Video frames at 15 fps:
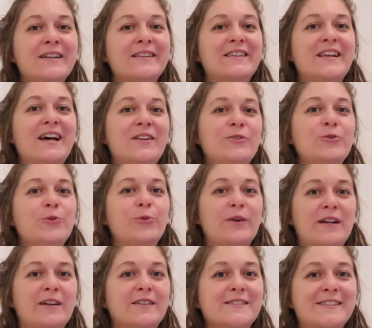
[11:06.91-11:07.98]
Then you
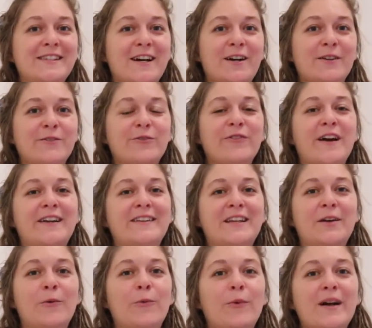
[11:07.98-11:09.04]
will start
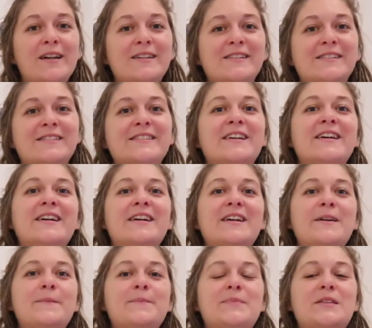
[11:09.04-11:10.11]
finding ways.
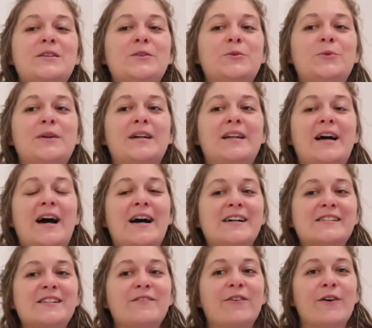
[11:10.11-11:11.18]
You will
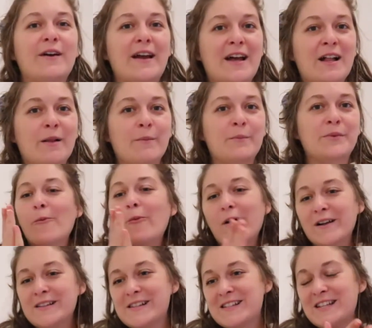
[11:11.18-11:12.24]
ask for help
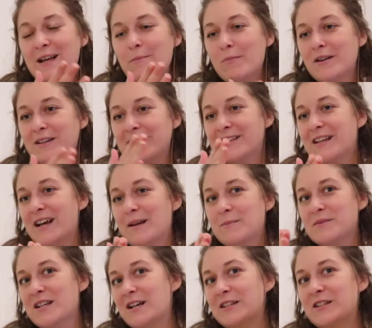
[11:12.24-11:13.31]
one step at a
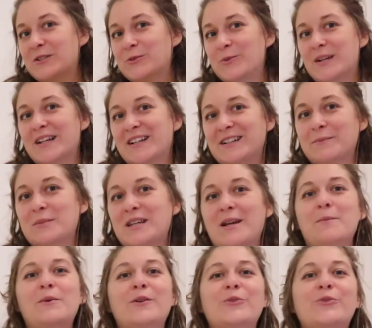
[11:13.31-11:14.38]
time, that you will be
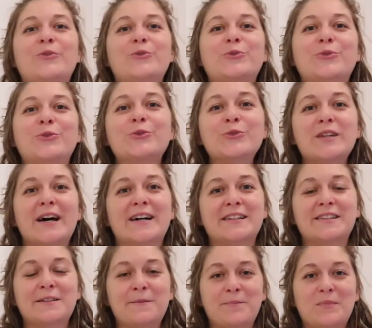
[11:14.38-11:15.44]
able to do
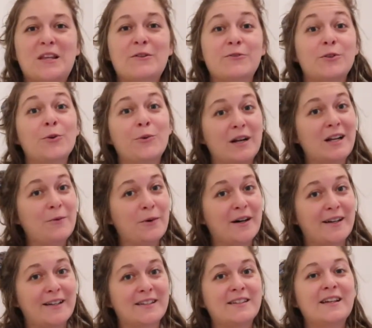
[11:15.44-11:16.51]
that if you really
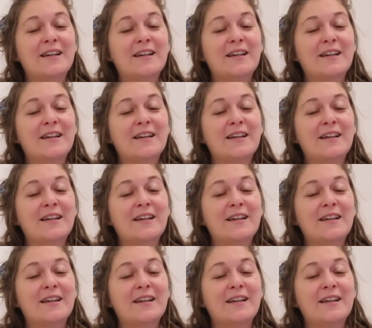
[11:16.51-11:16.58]
want it.